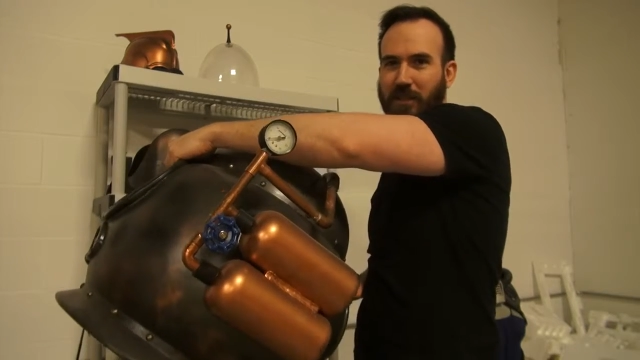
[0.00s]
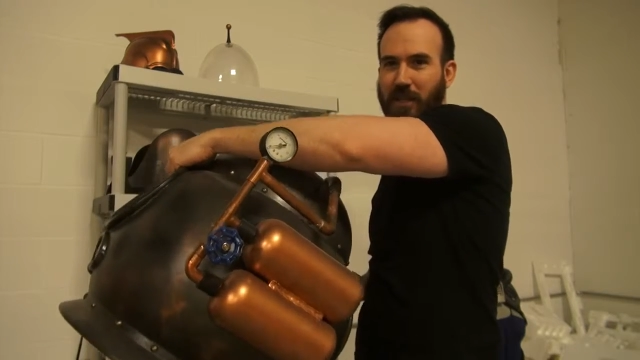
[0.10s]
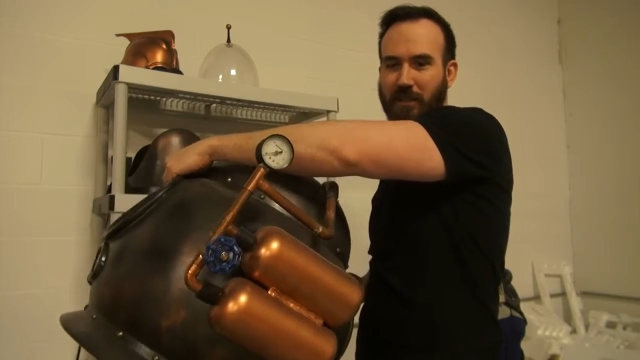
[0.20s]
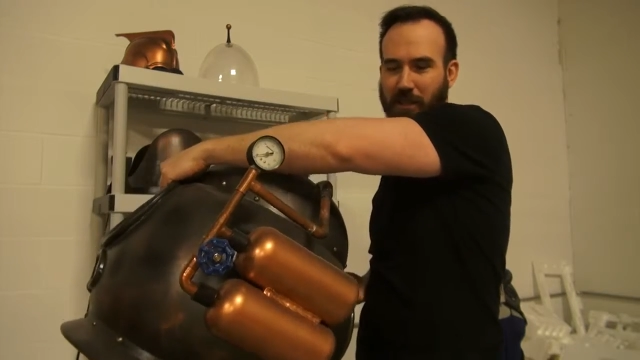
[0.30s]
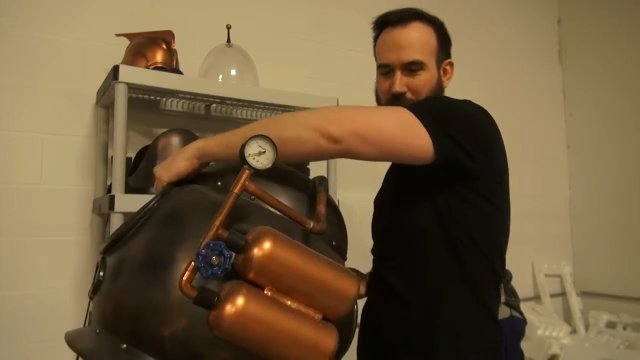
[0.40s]

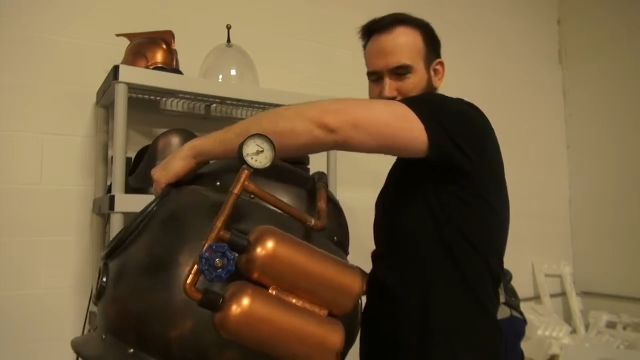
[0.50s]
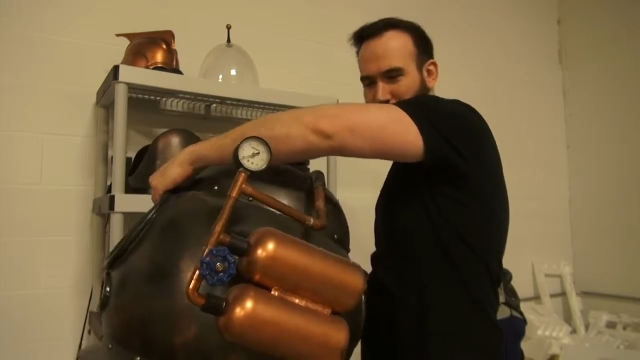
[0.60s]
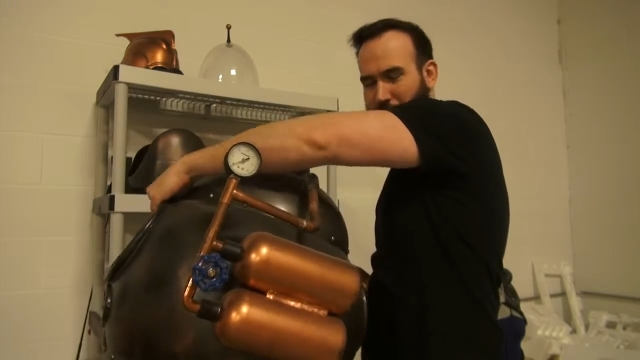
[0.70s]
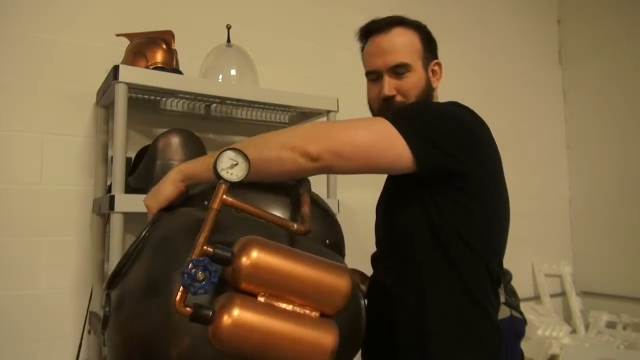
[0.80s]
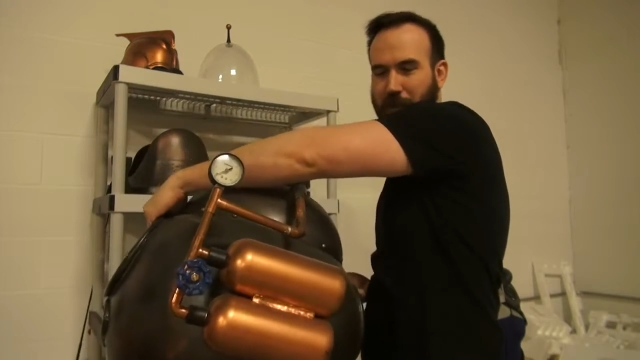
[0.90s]
And then
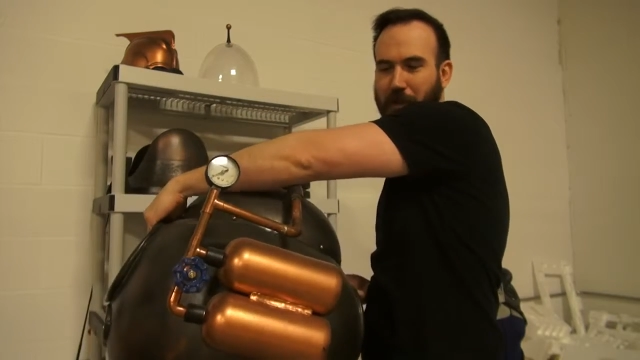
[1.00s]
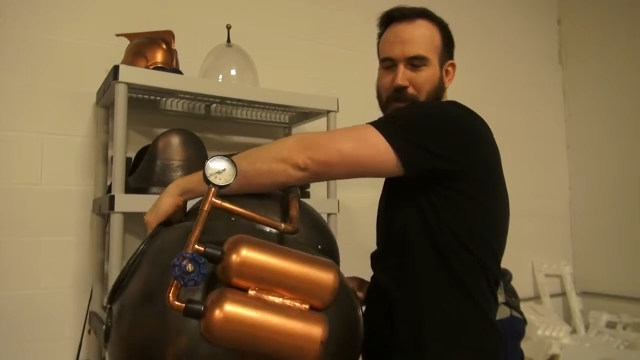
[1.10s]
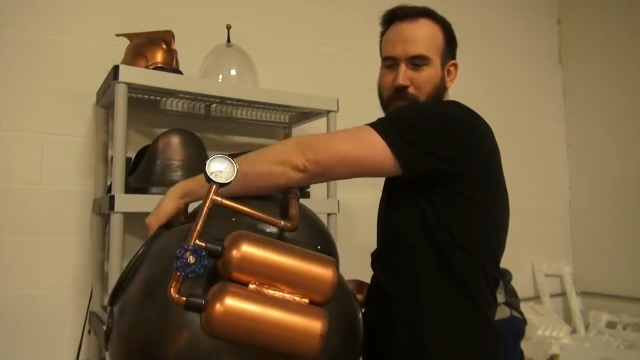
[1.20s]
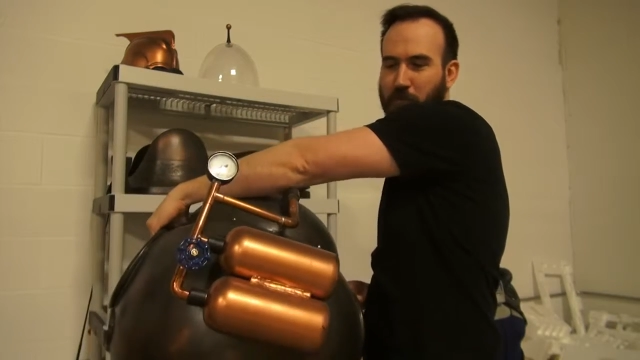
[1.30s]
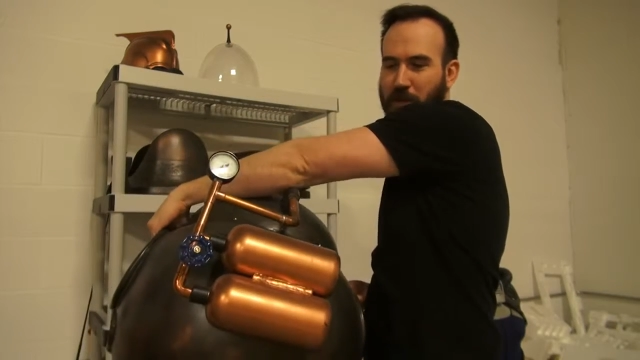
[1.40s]
like
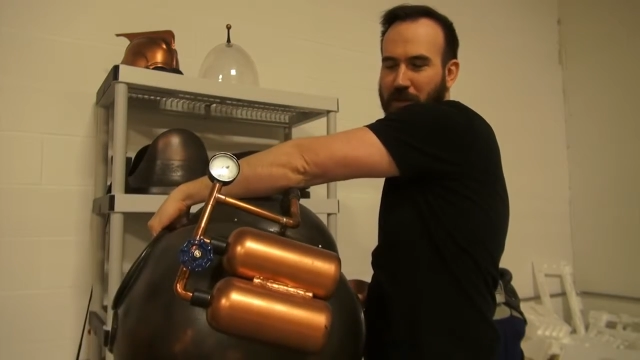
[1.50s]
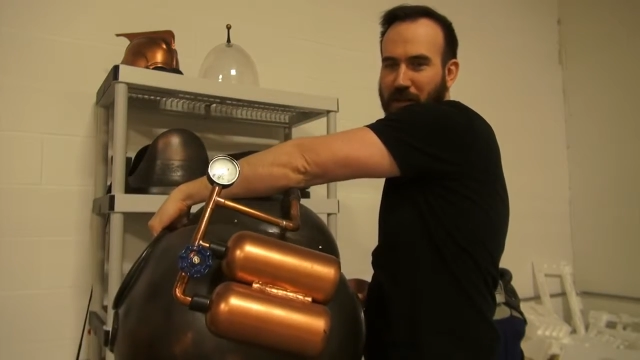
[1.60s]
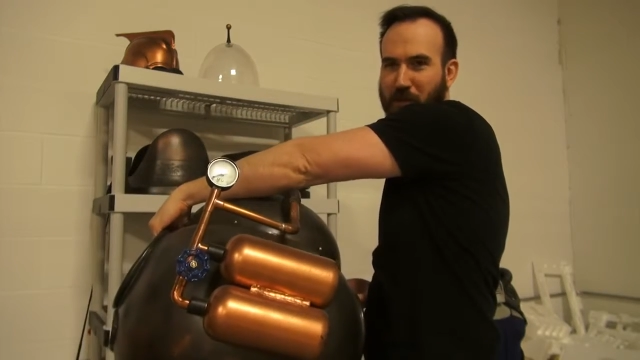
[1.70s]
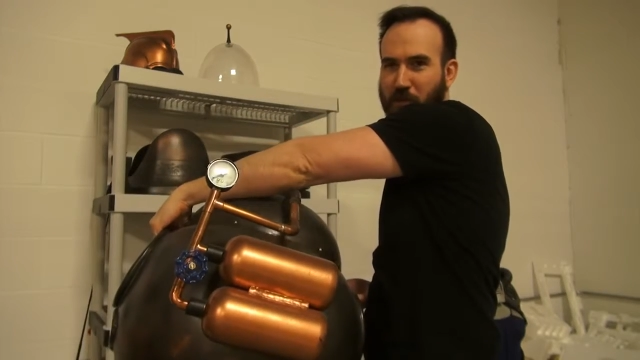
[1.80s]
the breathing